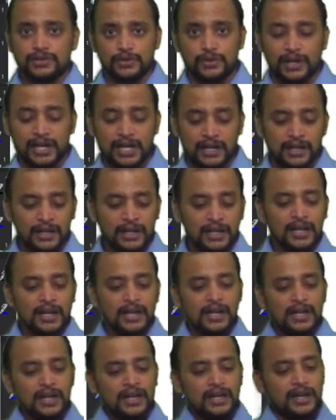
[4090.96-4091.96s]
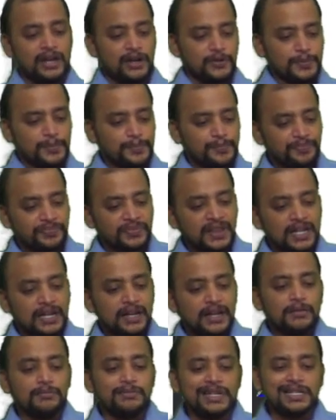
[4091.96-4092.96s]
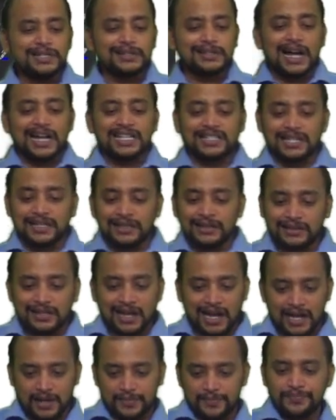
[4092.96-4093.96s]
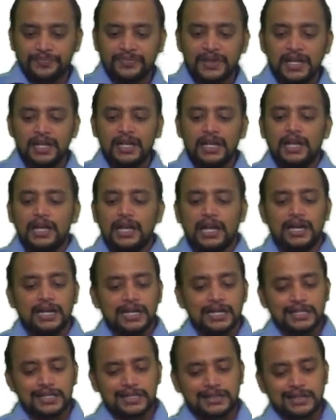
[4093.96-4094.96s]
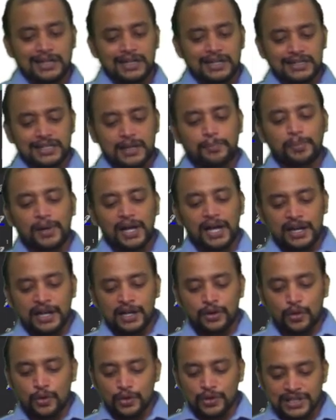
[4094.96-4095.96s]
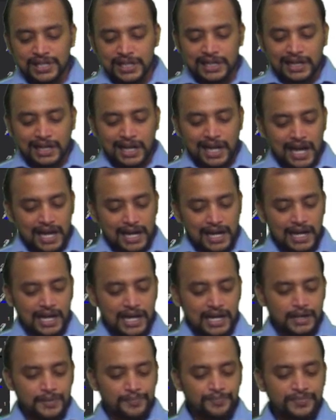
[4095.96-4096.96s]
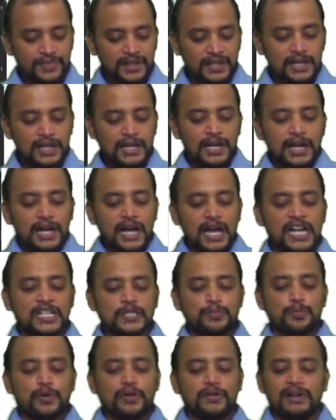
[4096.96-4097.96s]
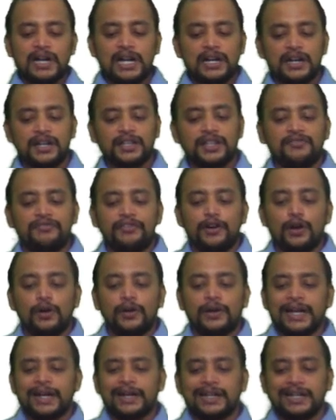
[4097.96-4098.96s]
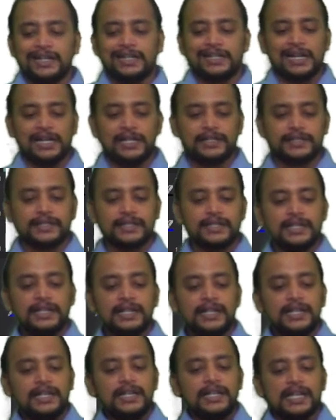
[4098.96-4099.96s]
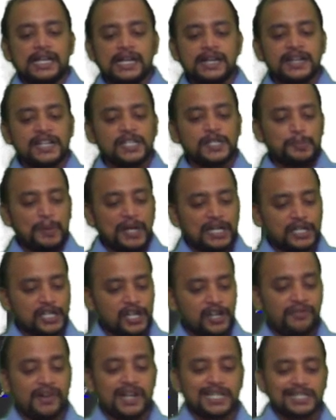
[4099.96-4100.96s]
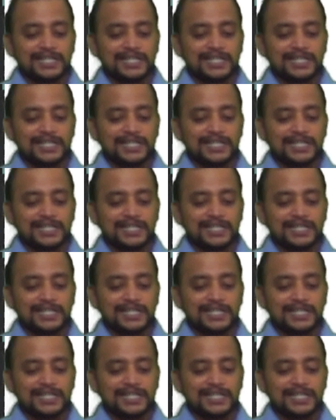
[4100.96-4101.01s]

Okay. Now, Miss Achintya, a registered supplier in Kochi, Kerala, has provided the following details in respect of her